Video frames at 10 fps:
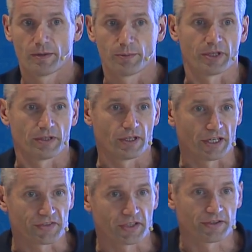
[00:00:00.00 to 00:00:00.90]
but I
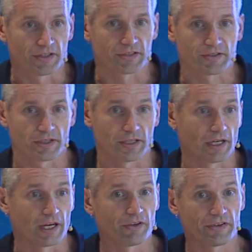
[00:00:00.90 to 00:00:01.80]
said this that
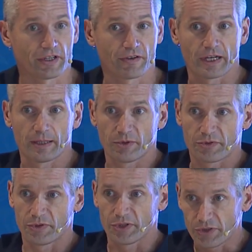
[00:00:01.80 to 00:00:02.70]
everything available
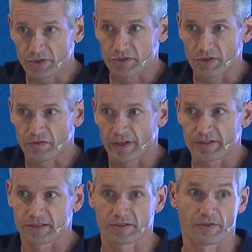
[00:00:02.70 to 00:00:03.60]
through the user
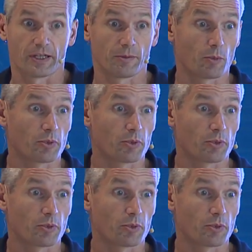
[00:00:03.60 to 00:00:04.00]
interface is available